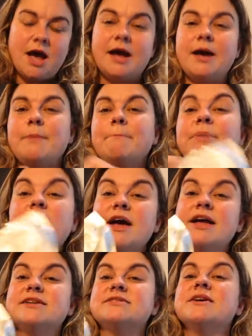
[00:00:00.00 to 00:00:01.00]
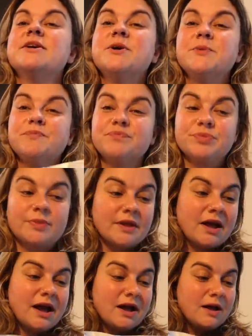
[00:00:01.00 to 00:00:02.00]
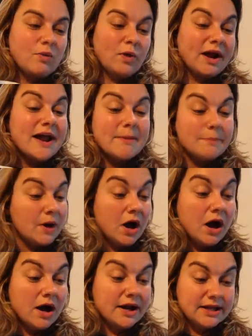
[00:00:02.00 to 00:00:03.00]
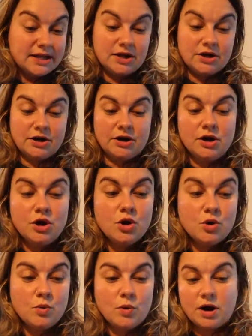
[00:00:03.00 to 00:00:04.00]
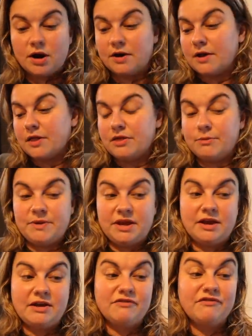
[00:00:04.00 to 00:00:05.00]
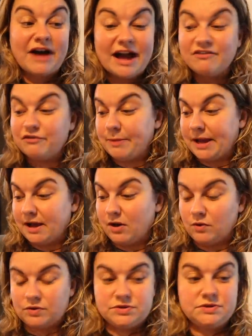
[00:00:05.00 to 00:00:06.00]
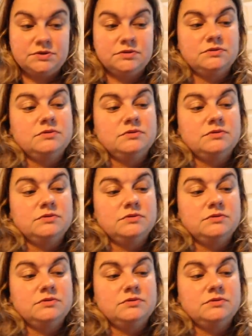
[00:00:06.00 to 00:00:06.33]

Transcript: Uh, but what I bought here were the big five pound